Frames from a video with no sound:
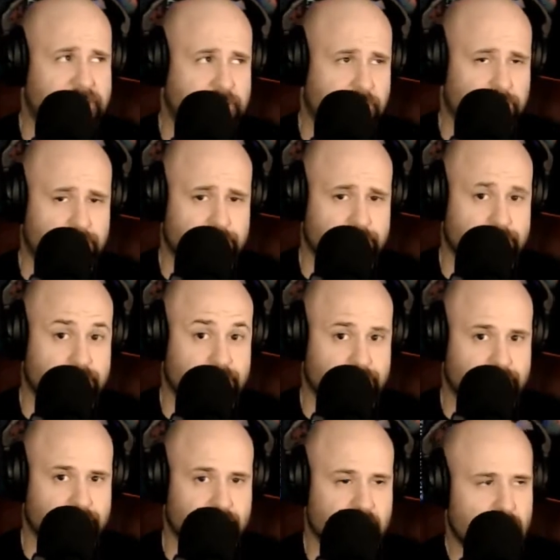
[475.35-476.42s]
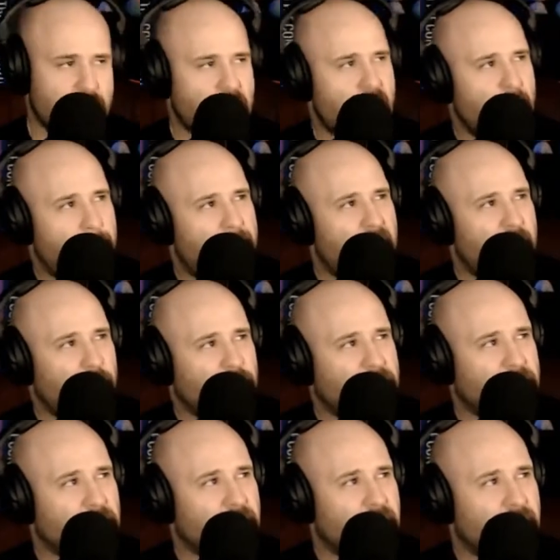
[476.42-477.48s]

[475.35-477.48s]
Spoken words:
soldiers about